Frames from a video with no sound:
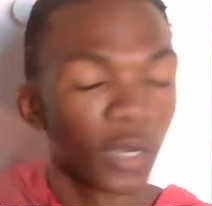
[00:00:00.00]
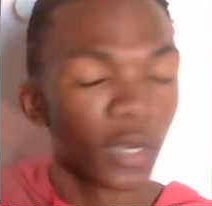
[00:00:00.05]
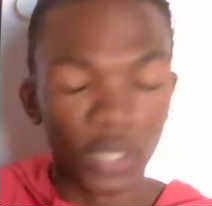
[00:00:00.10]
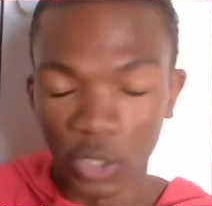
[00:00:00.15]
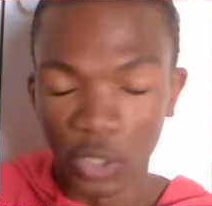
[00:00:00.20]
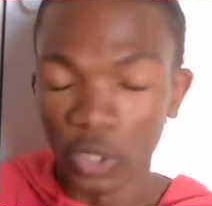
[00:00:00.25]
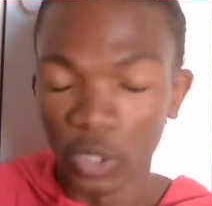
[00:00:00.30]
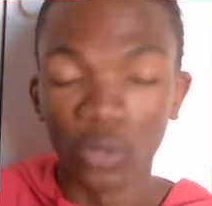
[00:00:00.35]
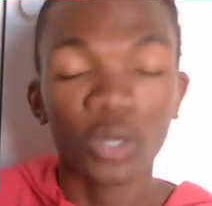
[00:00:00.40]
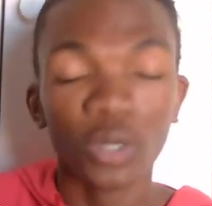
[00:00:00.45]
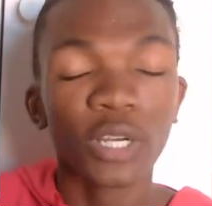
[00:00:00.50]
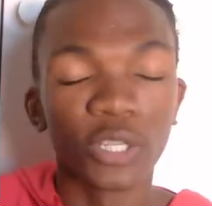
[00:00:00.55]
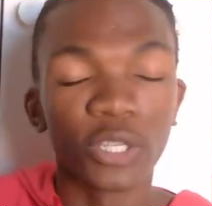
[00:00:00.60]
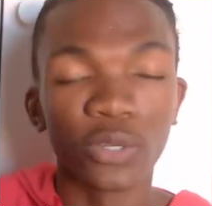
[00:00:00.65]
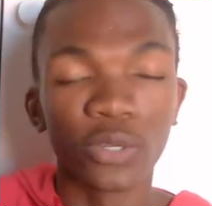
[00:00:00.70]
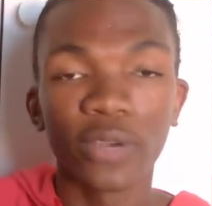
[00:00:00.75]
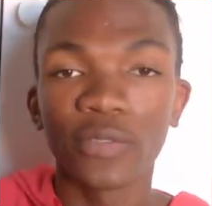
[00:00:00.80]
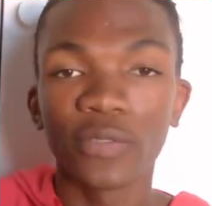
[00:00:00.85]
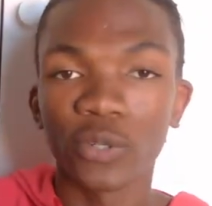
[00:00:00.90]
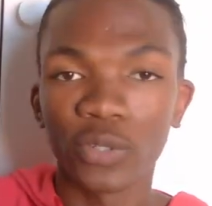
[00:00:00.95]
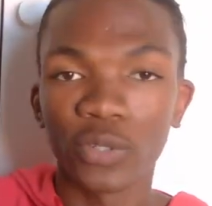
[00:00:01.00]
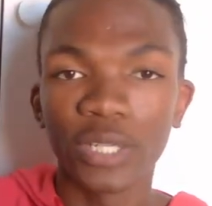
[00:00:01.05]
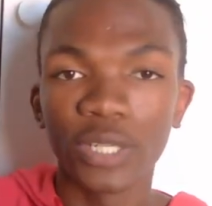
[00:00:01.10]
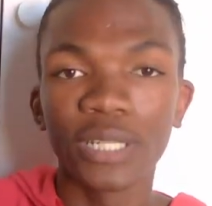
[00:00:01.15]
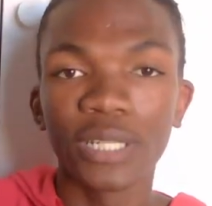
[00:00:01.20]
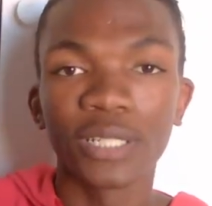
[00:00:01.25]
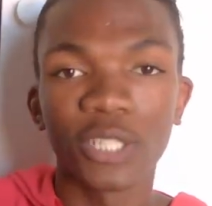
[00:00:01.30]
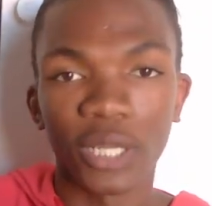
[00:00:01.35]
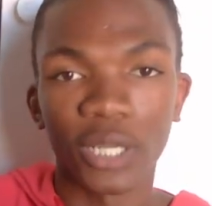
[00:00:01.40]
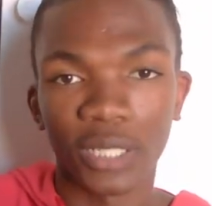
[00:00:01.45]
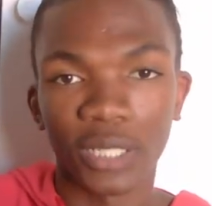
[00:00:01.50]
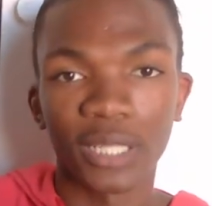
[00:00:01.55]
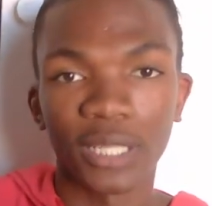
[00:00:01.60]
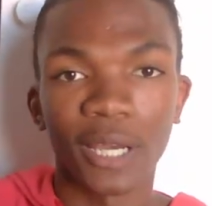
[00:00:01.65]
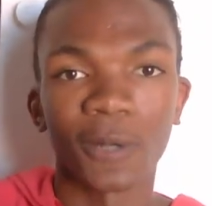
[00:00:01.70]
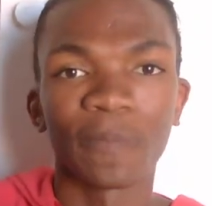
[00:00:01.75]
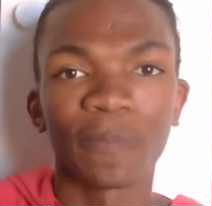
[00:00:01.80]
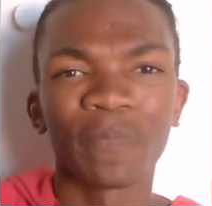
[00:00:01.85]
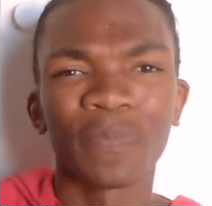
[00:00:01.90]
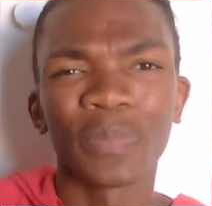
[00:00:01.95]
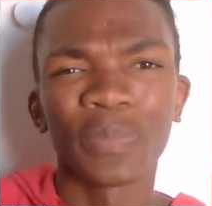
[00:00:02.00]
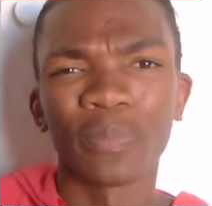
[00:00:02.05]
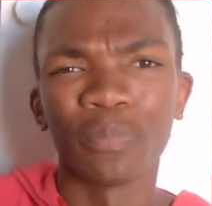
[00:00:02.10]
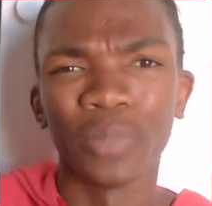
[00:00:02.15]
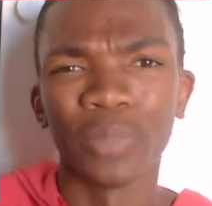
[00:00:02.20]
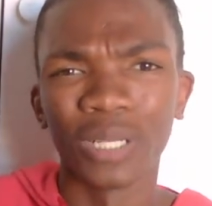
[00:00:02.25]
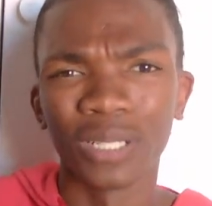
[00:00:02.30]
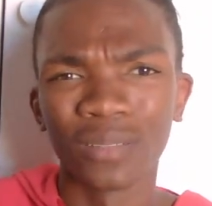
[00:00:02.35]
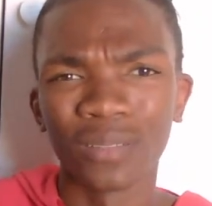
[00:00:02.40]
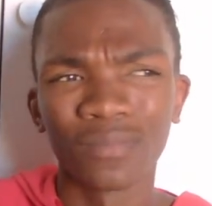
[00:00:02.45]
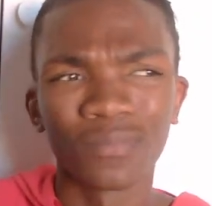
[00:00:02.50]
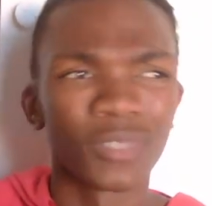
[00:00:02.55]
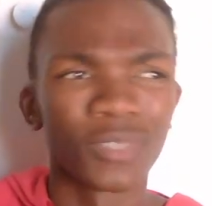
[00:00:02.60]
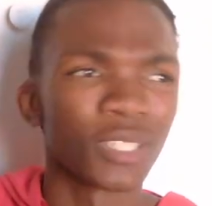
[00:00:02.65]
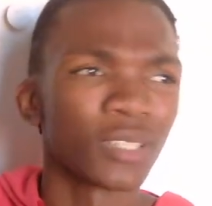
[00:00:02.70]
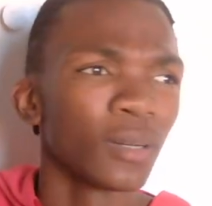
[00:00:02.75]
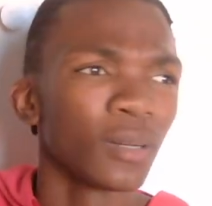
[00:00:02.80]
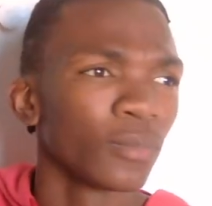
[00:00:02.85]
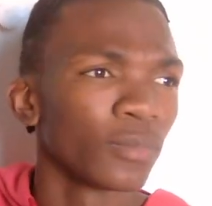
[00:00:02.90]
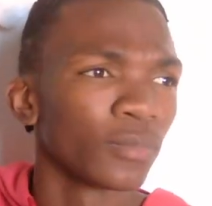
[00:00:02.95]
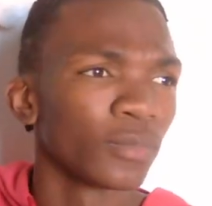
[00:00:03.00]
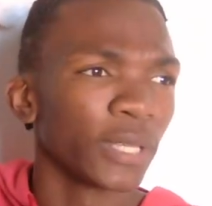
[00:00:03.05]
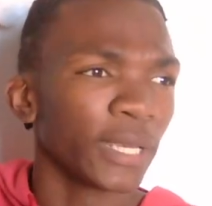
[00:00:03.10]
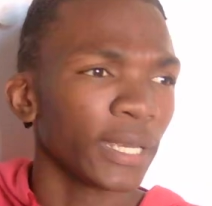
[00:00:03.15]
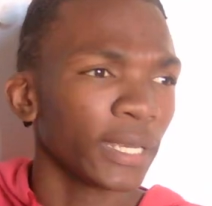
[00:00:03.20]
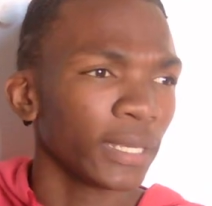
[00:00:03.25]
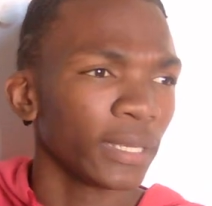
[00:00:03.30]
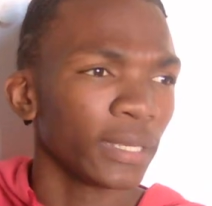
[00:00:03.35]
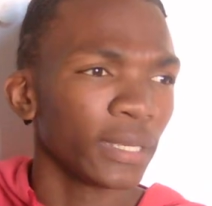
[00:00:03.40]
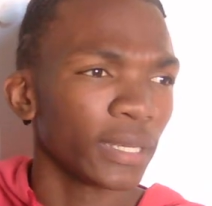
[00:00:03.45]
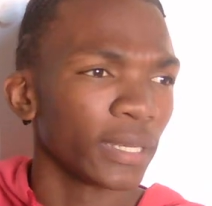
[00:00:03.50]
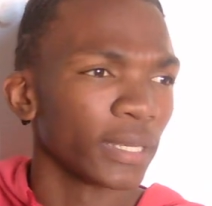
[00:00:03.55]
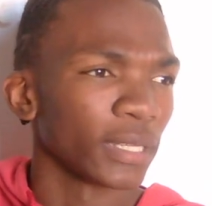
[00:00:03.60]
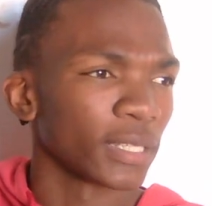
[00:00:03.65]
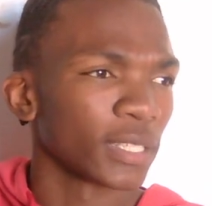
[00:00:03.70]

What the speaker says: You have your routine checked out, but someday